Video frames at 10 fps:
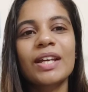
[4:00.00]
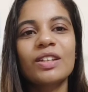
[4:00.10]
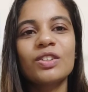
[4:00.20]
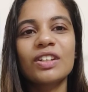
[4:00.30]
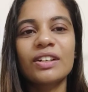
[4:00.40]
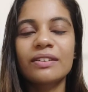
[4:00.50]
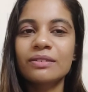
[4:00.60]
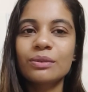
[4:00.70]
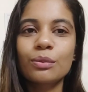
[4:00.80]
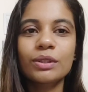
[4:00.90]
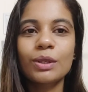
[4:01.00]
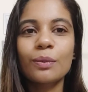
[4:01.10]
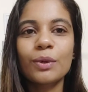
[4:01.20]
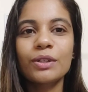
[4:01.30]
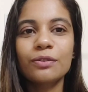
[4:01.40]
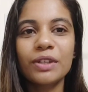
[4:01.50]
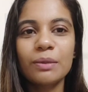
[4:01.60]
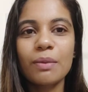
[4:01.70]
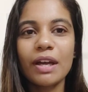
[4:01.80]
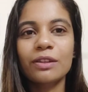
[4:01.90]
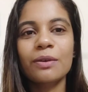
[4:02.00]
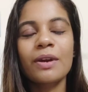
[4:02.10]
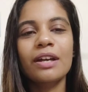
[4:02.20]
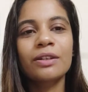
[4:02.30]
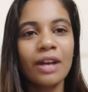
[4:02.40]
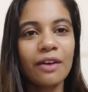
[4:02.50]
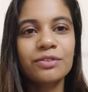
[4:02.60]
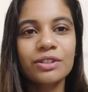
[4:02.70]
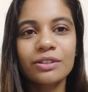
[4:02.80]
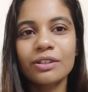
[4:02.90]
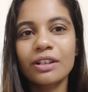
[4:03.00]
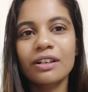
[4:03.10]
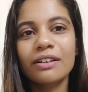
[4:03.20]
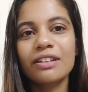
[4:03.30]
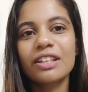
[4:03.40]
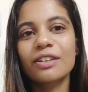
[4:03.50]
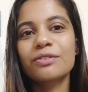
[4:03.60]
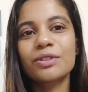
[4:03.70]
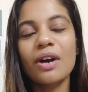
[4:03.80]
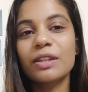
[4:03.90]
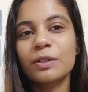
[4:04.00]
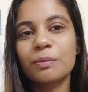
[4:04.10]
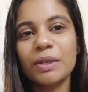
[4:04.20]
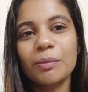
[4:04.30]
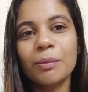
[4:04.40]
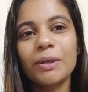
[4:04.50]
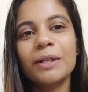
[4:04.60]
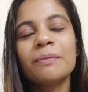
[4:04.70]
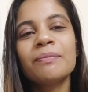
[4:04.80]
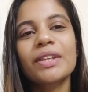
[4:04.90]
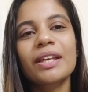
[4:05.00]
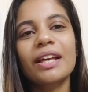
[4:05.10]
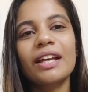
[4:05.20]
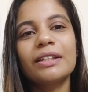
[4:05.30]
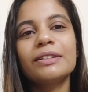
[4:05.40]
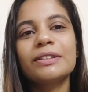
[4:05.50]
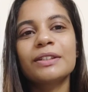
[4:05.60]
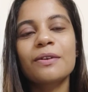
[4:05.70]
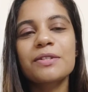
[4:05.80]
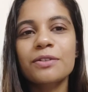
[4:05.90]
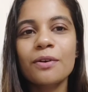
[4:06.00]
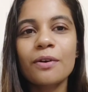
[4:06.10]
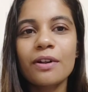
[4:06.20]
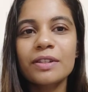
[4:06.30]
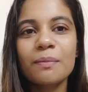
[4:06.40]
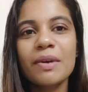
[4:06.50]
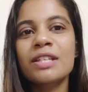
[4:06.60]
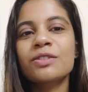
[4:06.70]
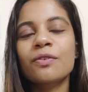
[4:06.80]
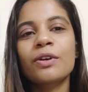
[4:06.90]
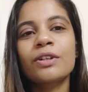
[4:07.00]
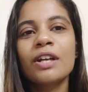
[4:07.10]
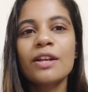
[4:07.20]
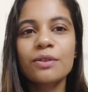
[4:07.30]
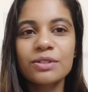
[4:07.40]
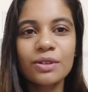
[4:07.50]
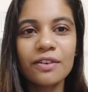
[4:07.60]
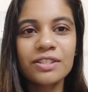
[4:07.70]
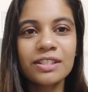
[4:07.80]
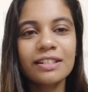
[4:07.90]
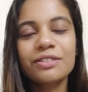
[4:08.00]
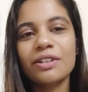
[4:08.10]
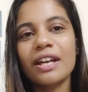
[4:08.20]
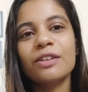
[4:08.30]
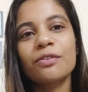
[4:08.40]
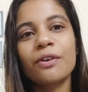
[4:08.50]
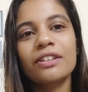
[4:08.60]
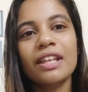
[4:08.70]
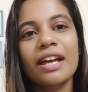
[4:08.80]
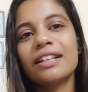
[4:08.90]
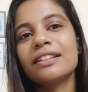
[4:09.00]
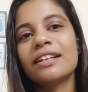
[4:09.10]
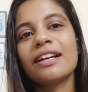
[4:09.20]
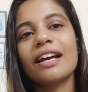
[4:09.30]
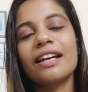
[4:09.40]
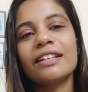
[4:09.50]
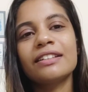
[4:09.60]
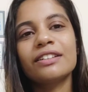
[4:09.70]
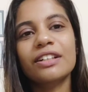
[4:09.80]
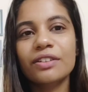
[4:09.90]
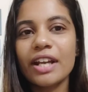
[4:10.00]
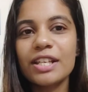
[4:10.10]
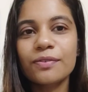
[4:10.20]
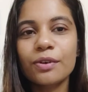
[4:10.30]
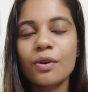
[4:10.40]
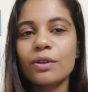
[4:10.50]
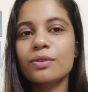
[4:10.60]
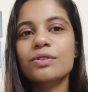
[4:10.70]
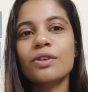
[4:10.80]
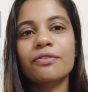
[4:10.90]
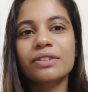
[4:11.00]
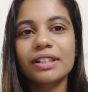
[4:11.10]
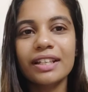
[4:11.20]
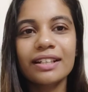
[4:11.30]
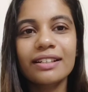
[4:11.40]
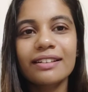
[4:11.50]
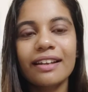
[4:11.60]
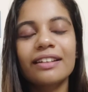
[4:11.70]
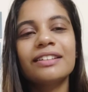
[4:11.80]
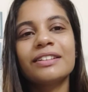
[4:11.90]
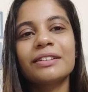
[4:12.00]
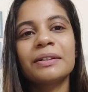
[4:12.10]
and whatever feedback you have to give to other people. And also all the best for those who are still trying for that, and congrats for all those who have cleared and